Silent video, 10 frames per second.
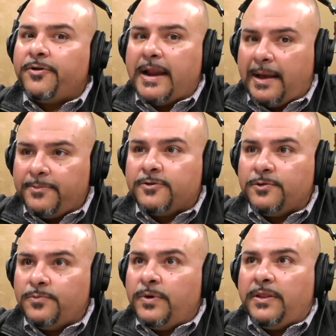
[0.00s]
an
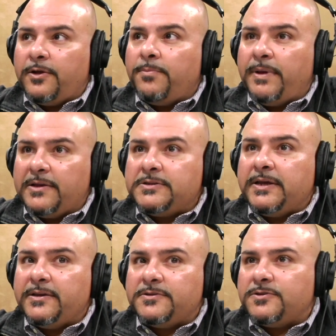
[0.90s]
absolute win, their best
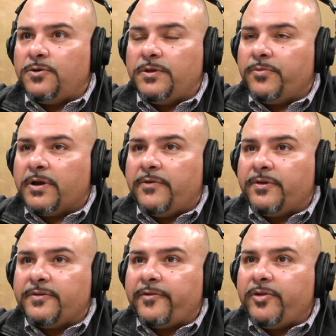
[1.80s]
day is only
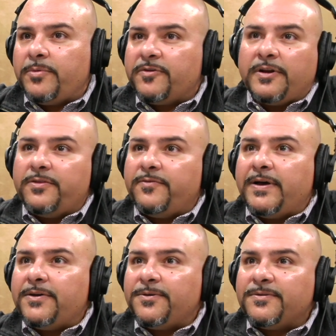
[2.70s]
recovering 70% of the value.